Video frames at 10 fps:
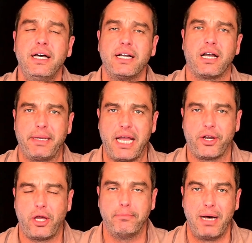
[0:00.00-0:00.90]
Coming out
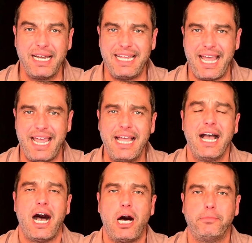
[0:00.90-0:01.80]
on Monday,
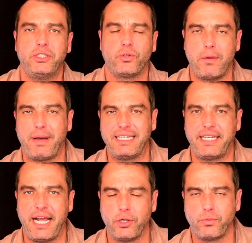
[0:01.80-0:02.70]
I'll be joined by
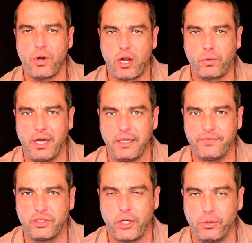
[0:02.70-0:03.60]
Taylor Rockwell of
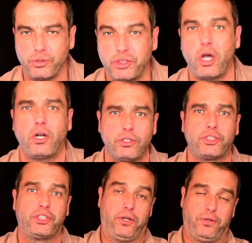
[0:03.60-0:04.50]
the Total Soccer
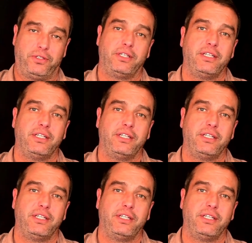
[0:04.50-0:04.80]
Show.